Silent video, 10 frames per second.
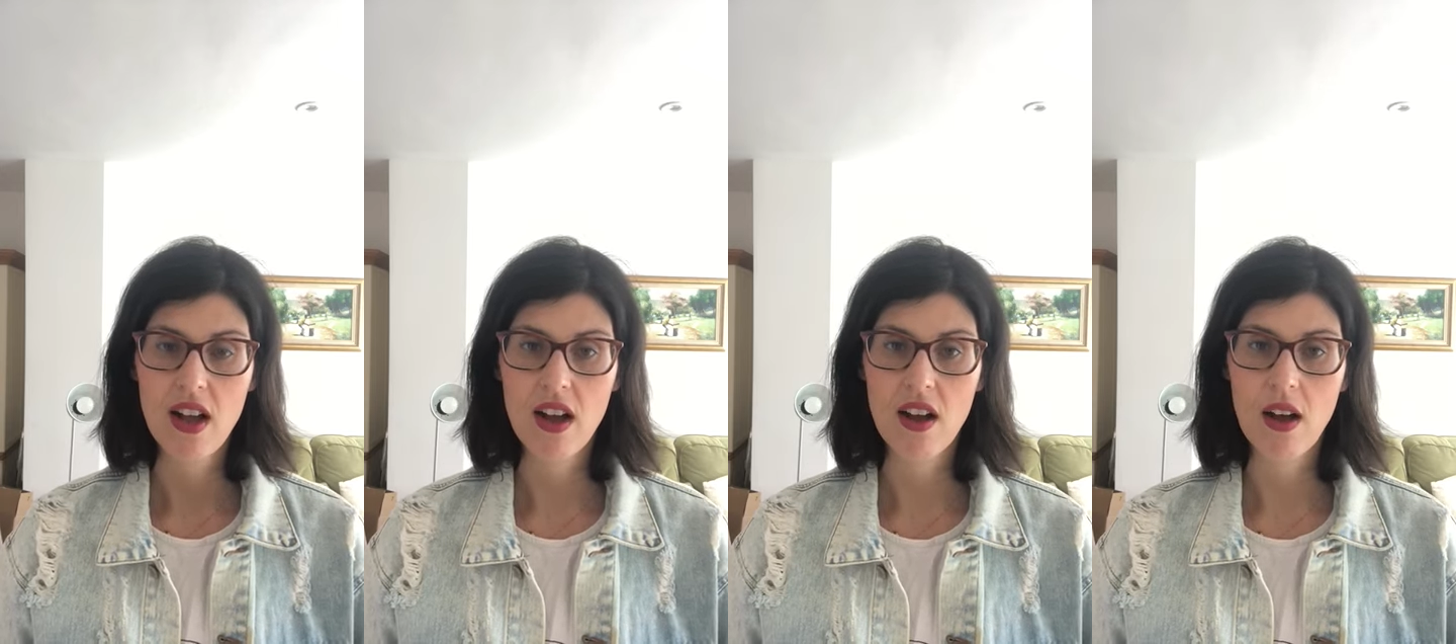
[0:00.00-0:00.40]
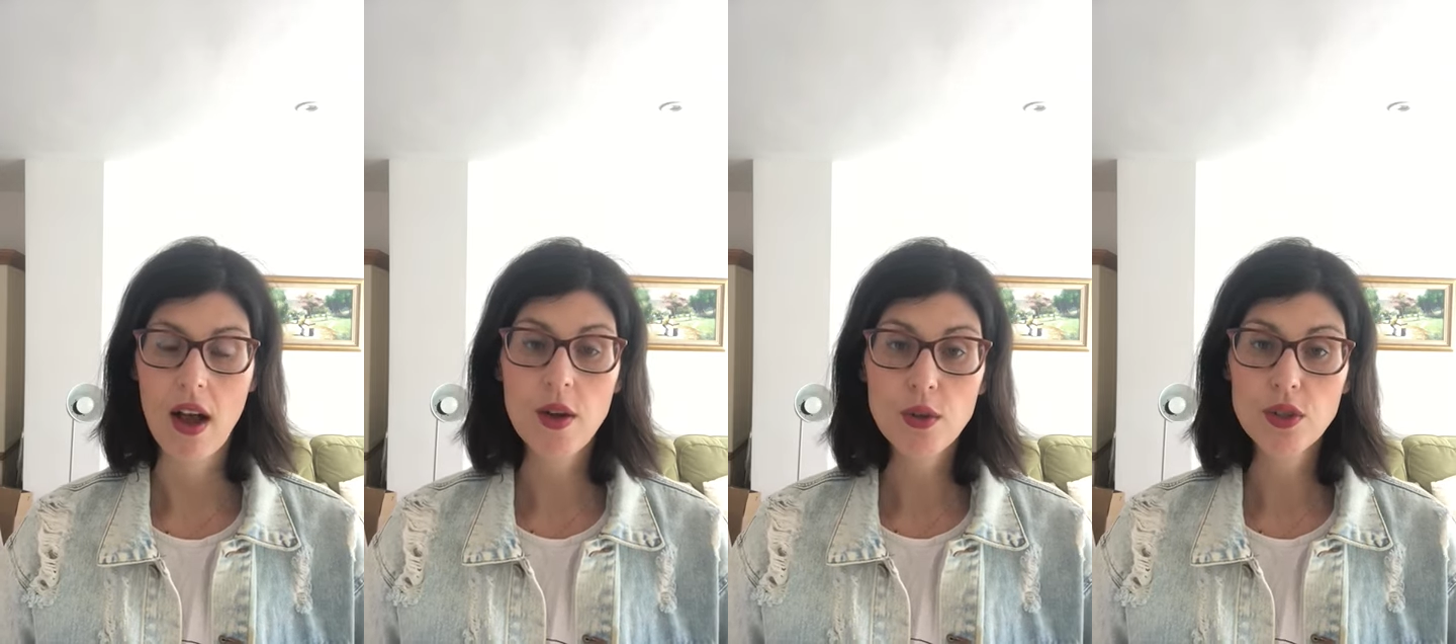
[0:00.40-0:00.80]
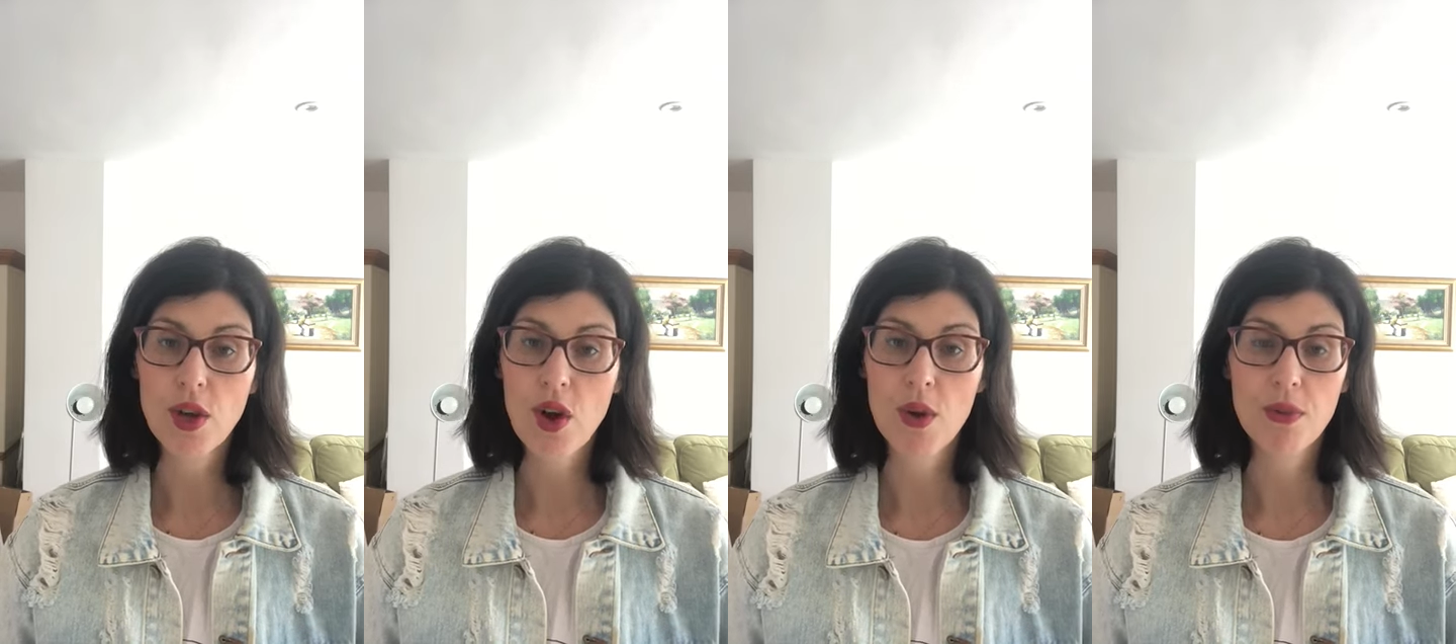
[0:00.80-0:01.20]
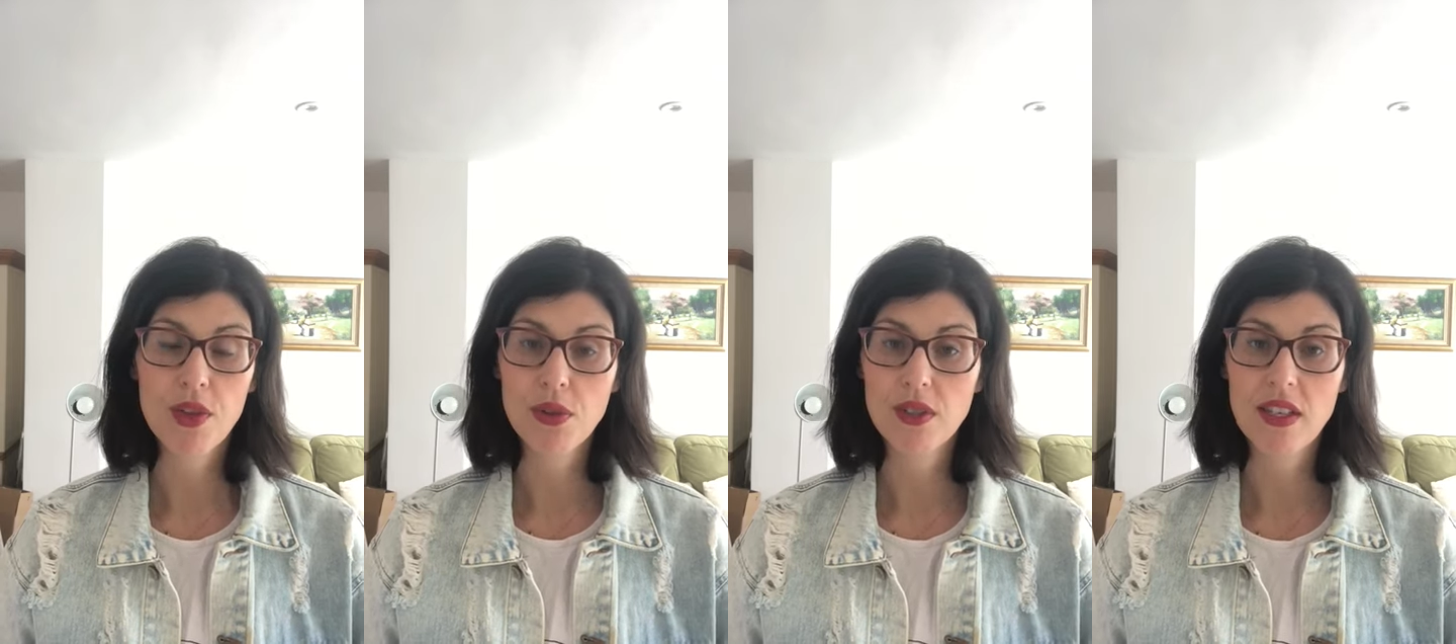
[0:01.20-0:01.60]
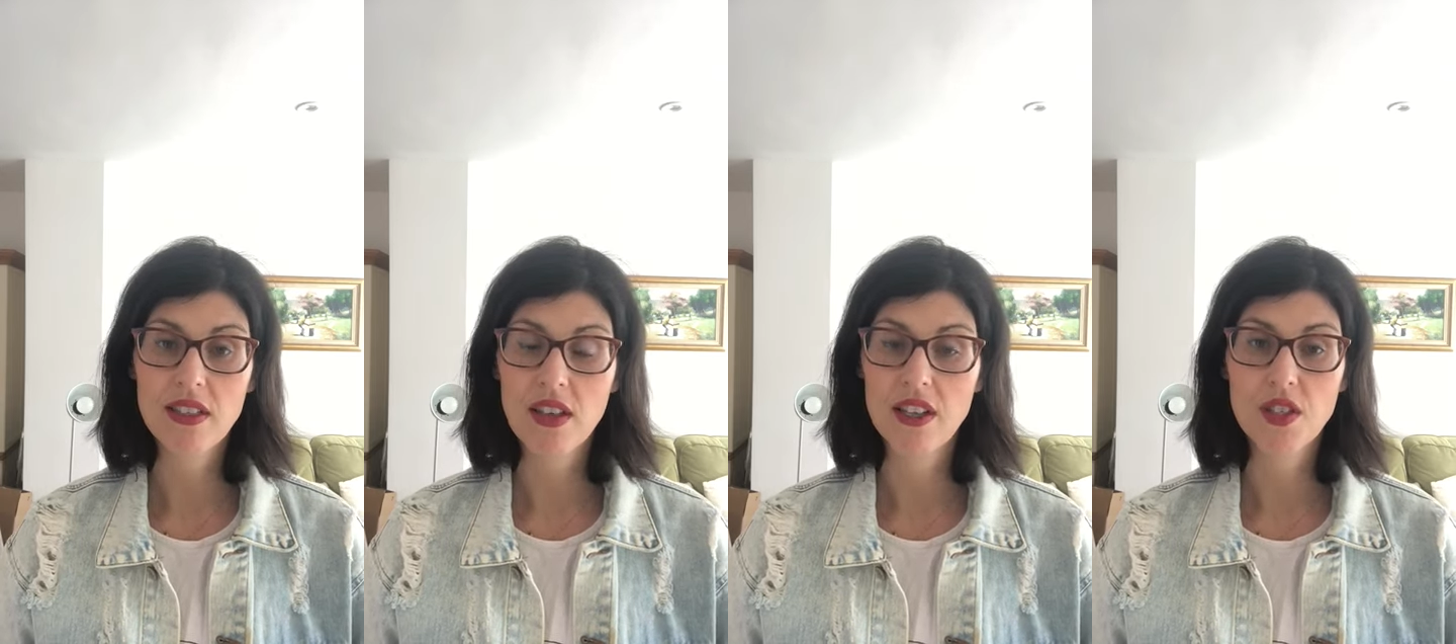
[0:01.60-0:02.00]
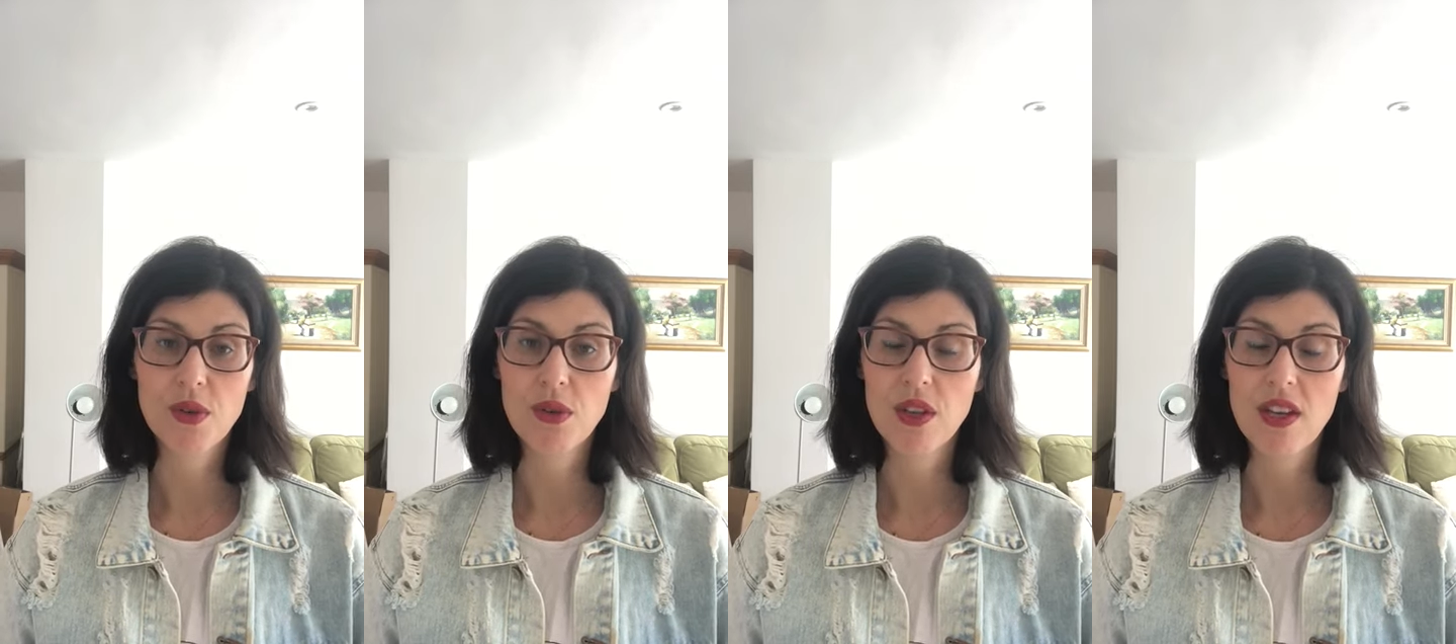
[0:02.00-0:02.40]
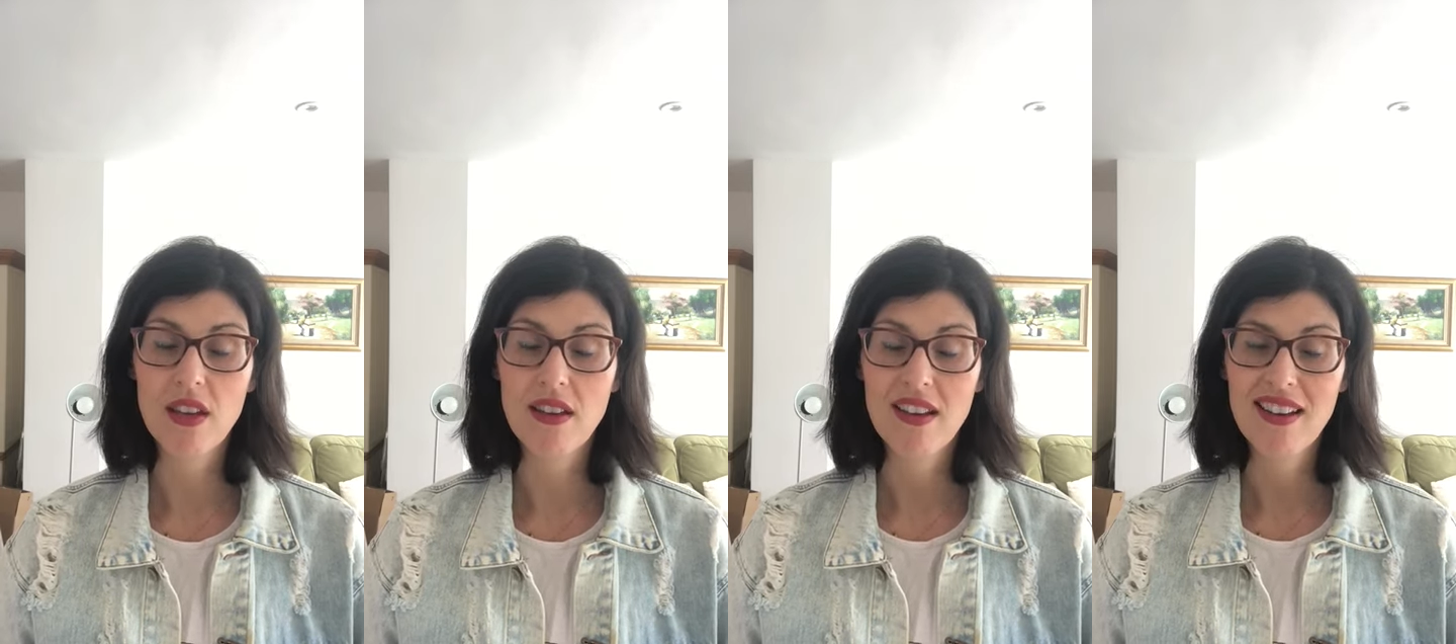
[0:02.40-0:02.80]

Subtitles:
I also hope that you see, as I do, the